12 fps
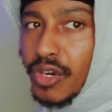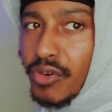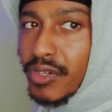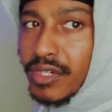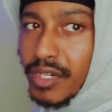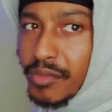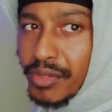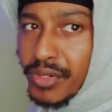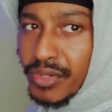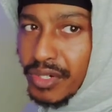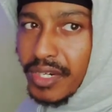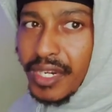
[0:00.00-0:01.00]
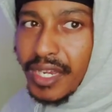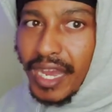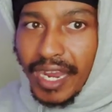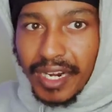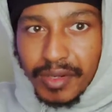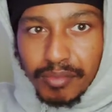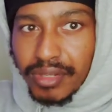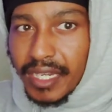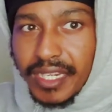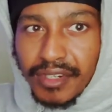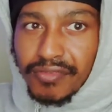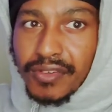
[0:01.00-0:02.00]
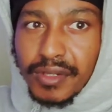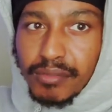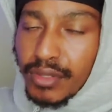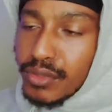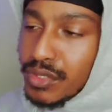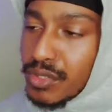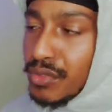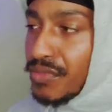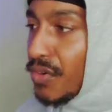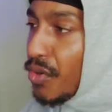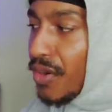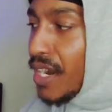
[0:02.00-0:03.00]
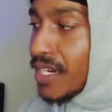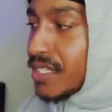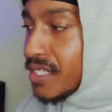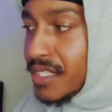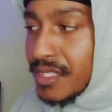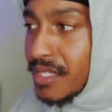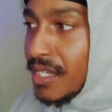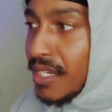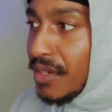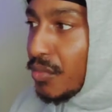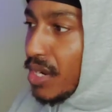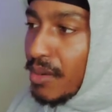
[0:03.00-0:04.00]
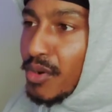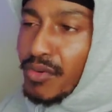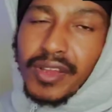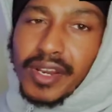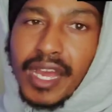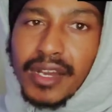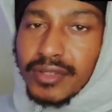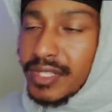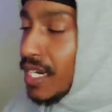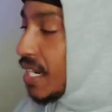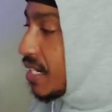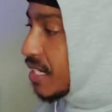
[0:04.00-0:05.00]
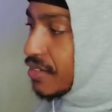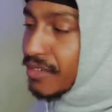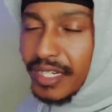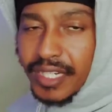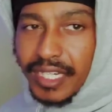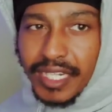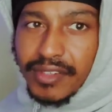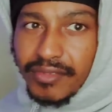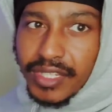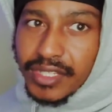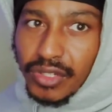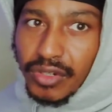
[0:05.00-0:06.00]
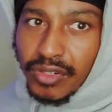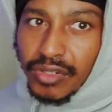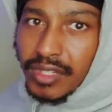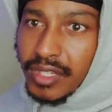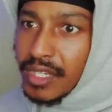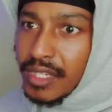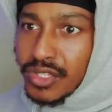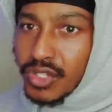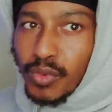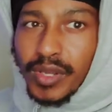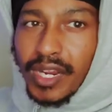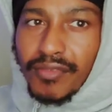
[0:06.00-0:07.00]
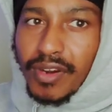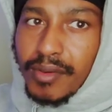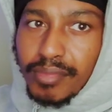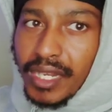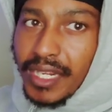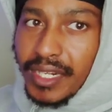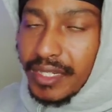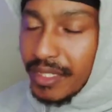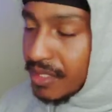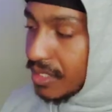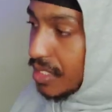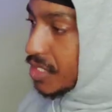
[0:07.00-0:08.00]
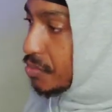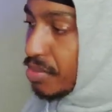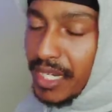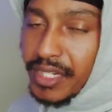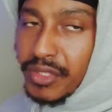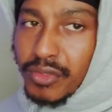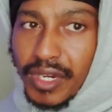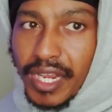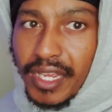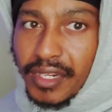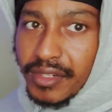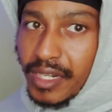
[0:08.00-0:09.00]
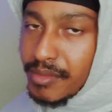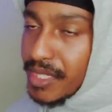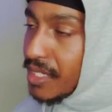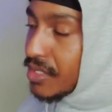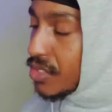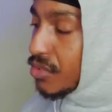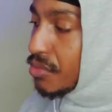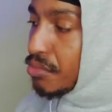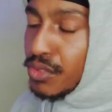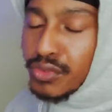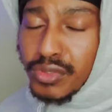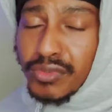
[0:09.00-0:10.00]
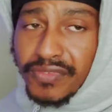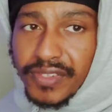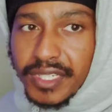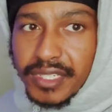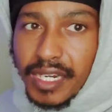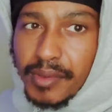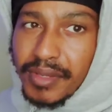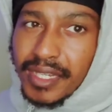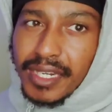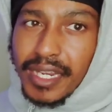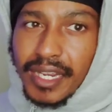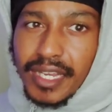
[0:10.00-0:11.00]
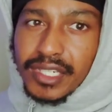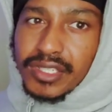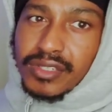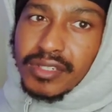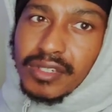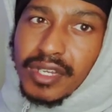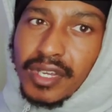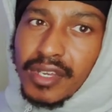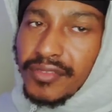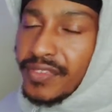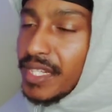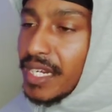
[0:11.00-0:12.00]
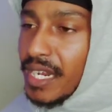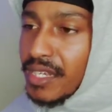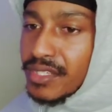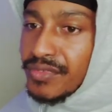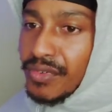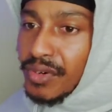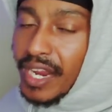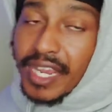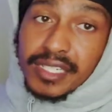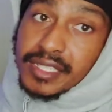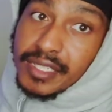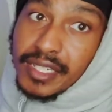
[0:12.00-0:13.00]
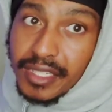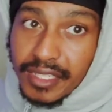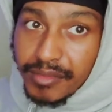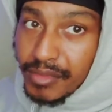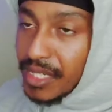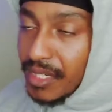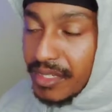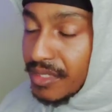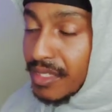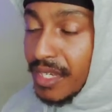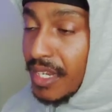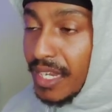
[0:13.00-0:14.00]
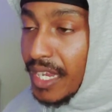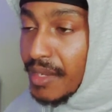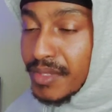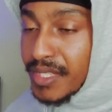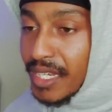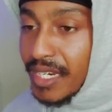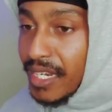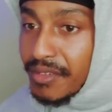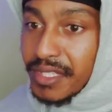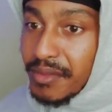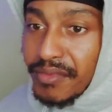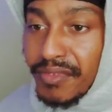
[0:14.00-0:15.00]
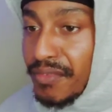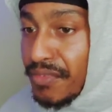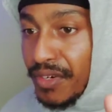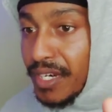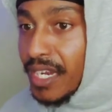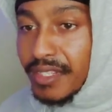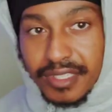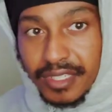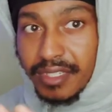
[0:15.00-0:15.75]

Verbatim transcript: go on a computer. I could play it from the Bluetooth, or I could just, when I'm around the house, like I literally leave this on, so whatever I'm playing, just play through that, you know what I'm saying? So the Bluetooth feature, I paid like an extra $50 for. I actually didn't, because Amazon gave it to me for free. I